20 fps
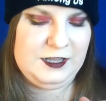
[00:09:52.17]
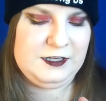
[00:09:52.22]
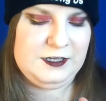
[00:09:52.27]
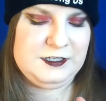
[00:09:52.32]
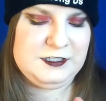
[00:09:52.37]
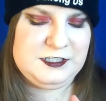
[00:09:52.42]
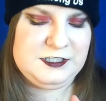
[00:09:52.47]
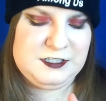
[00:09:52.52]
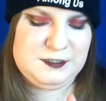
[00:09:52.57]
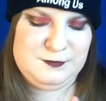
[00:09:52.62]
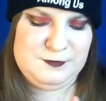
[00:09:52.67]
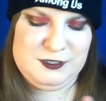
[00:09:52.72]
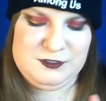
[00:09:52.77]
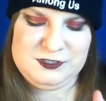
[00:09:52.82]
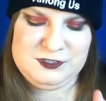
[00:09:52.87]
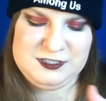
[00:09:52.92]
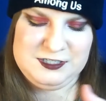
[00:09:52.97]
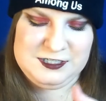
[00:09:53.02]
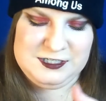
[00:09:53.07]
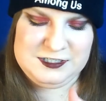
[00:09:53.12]
it
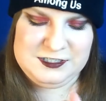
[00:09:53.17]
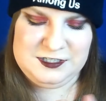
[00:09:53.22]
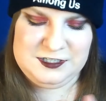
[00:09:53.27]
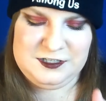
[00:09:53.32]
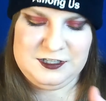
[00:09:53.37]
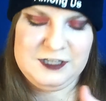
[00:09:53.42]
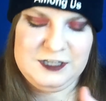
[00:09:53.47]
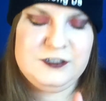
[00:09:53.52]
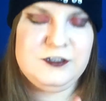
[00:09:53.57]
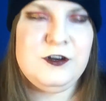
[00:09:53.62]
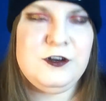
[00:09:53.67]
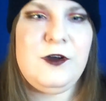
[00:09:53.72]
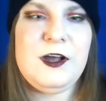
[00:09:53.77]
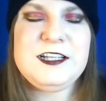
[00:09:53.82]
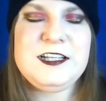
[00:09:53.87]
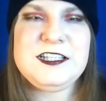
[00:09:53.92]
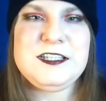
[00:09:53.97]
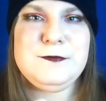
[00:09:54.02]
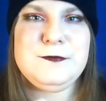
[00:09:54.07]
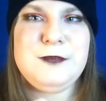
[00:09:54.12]
smells nice and clean. You know, I
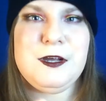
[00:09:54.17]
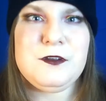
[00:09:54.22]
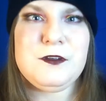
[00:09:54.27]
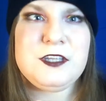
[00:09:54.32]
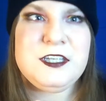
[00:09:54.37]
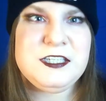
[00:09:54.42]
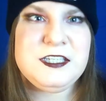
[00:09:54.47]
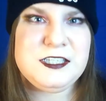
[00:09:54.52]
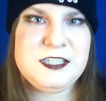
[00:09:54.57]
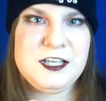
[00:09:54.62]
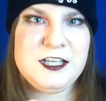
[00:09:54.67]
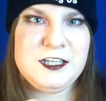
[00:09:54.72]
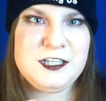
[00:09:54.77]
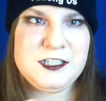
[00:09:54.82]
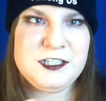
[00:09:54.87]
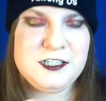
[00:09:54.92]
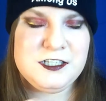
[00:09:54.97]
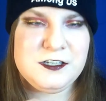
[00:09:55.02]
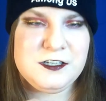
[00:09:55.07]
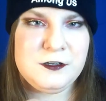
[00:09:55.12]
smell these
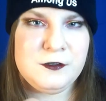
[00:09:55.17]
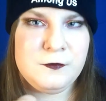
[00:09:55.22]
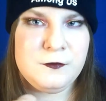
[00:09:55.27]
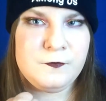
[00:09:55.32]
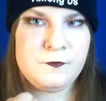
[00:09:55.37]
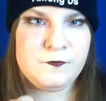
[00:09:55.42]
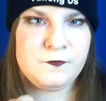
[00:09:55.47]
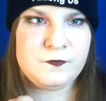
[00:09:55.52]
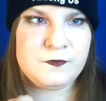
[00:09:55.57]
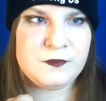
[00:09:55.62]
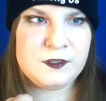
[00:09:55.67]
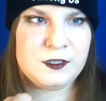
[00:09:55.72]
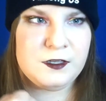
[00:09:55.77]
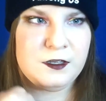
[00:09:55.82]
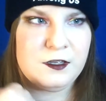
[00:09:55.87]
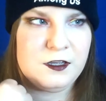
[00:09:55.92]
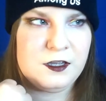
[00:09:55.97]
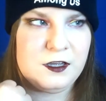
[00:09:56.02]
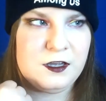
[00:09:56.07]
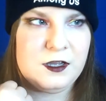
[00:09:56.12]
things
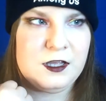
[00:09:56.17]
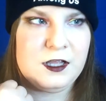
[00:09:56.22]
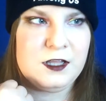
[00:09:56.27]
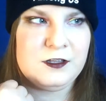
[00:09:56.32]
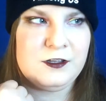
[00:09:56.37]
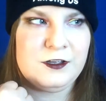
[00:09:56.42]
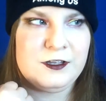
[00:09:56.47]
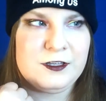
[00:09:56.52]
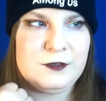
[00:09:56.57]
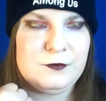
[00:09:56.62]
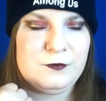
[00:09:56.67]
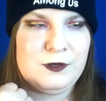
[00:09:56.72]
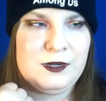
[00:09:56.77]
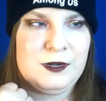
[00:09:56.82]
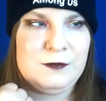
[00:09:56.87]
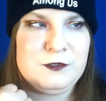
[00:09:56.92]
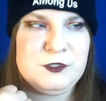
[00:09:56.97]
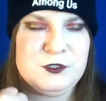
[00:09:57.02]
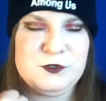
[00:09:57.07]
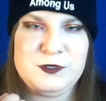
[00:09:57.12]
like when
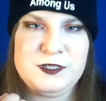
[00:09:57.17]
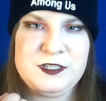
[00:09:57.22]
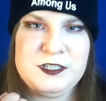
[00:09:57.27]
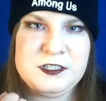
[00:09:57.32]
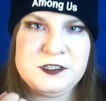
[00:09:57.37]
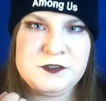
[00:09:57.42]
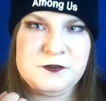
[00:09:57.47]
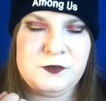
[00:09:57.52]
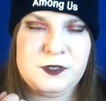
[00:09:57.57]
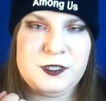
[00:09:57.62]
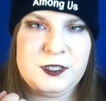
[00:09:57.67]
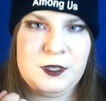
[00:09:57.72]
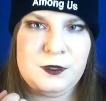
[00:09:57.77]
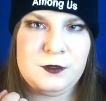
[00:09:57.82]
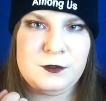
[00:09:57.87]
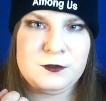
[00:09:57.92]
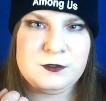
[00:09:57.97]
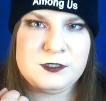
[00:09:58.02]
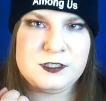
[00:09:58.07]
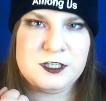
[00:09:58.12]
I'm doing these
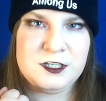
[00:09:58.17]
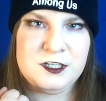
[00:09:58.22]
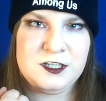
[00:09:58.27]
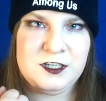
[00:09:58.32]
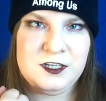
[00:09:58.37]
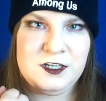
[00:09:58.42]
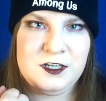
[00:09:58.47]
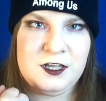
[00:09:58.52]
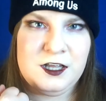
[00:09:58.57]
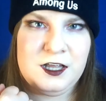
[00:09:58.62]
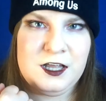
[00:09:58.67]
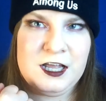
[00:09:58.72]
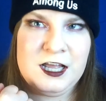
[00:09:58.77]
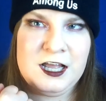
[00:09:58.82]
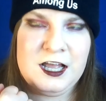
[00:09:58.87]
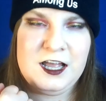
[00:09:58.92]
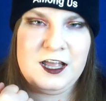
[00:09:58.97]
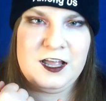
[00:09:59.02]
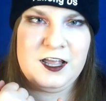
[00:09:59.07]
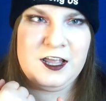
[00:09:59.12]
videos,
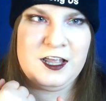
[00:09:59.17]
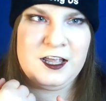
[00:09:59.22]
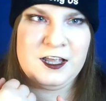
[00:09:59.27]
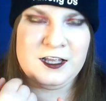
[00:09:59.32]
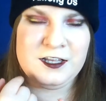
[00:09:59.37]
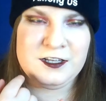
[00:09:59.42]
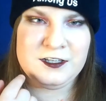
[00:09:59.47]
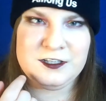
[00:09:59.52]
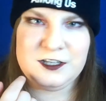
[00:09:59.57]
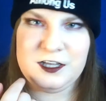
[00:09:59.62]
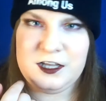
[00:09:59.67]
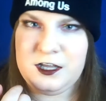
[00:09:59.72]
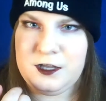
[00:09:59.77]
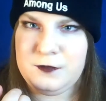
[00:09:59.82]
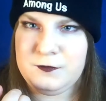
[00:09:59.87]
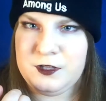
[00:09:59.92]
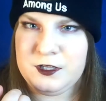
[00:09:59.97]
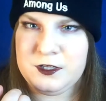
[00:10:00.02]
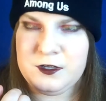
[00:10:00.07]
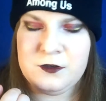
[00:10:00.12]
And I'm
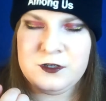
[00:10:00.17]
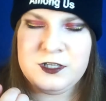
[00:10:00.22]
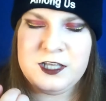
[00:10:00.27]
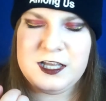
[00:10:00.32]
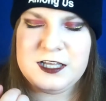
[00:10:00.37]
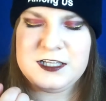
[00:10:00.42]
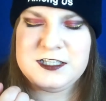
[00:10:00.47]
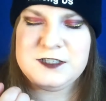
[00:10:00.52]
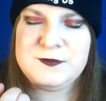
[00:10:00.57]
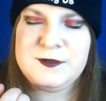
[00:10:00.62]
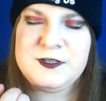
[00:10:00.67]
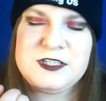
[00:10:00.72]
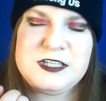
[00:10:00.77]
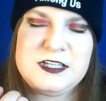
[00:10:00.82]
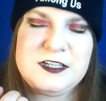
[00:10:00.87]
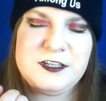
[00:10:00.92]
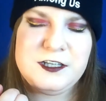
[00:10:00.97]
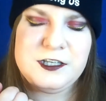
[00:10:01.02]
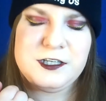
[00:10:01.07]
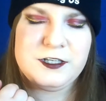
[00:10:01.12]
like, oh yeah, it smells
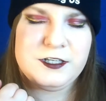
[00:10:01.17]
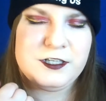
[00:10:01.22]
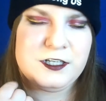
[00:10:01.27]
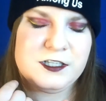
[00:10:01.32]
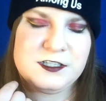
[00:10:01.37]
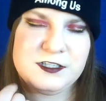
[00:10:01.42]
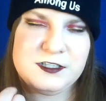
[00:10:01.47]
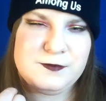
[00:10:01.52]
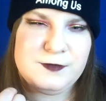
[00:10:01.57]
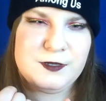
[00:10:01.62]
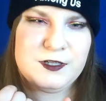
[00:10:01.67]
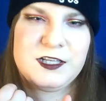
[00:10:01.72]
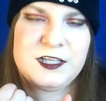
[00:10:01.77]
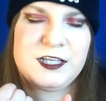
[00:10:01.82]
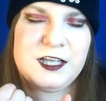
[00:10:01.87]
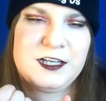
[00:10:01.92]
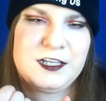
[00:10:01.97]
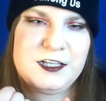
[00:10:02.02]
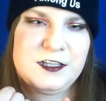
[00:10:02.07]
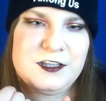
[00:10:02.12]
clean. It doesn't smell like
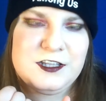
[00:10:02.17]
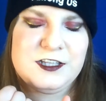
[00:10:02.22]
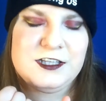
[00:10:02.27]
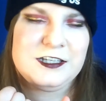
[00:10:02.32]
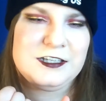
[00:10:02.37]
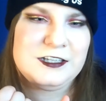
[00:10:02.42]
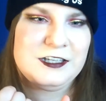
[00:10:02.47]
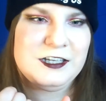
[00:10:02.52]
anything.